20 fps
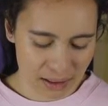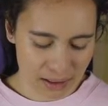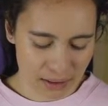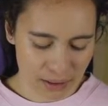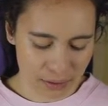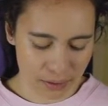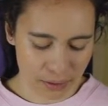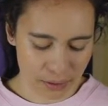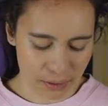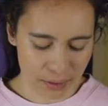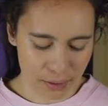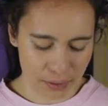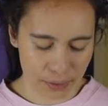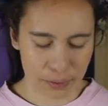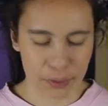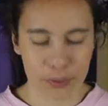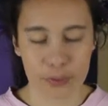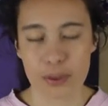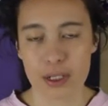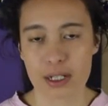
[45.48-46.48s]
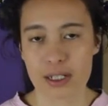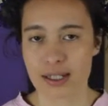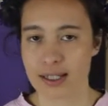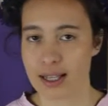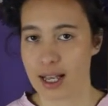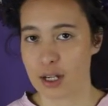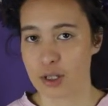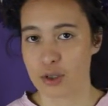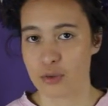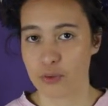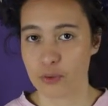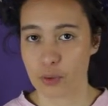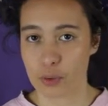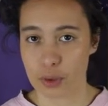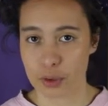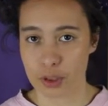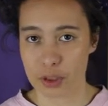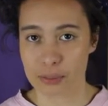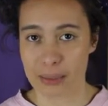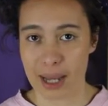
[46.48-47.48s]
the
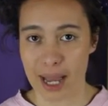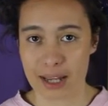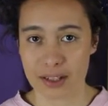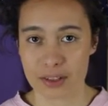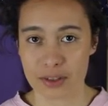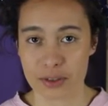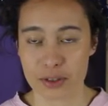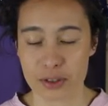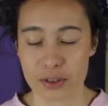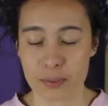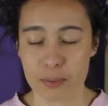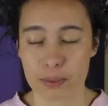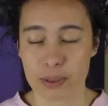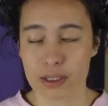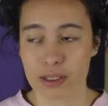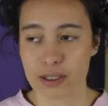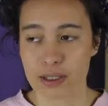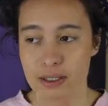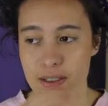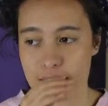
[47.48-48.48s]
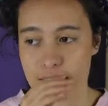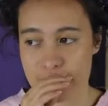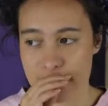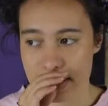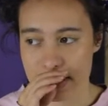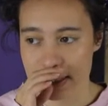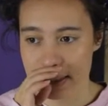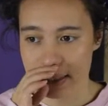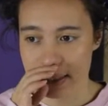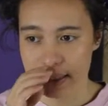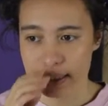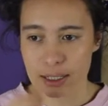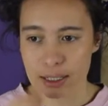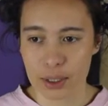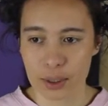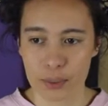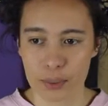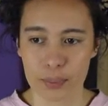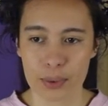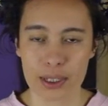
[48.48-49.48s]
3/4 commanders, because
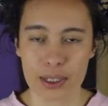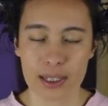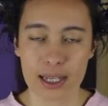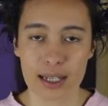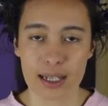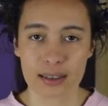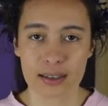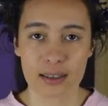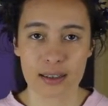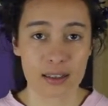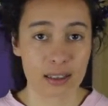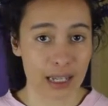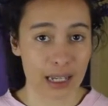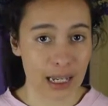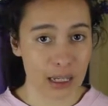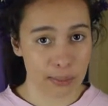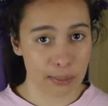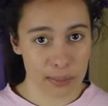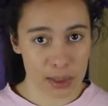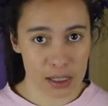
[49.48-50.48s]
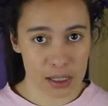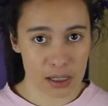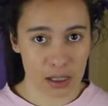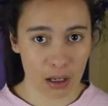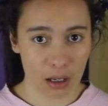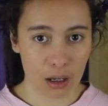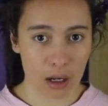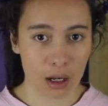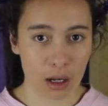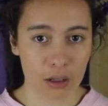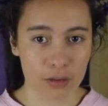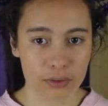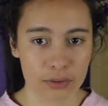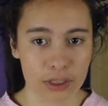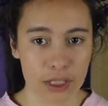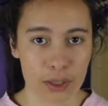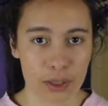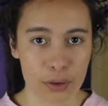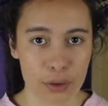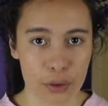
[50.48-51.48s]
we get the names of
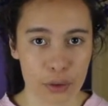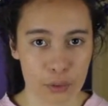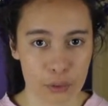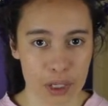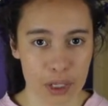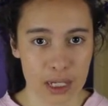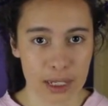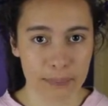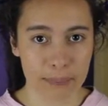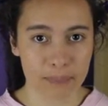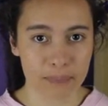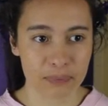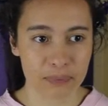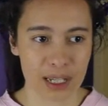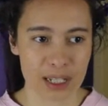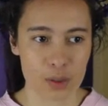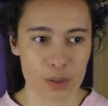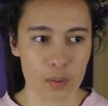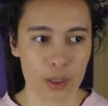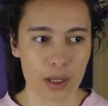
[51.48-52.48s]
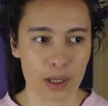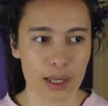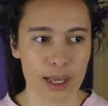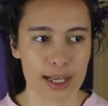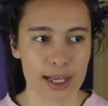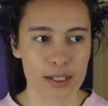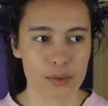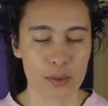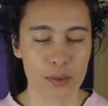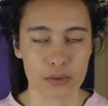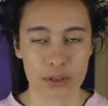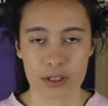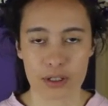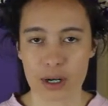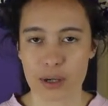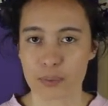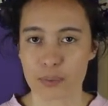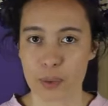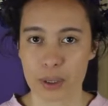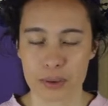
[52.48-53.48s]
the other three, as well as we figure
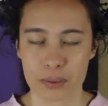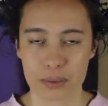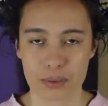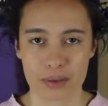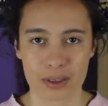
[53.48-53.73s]
out what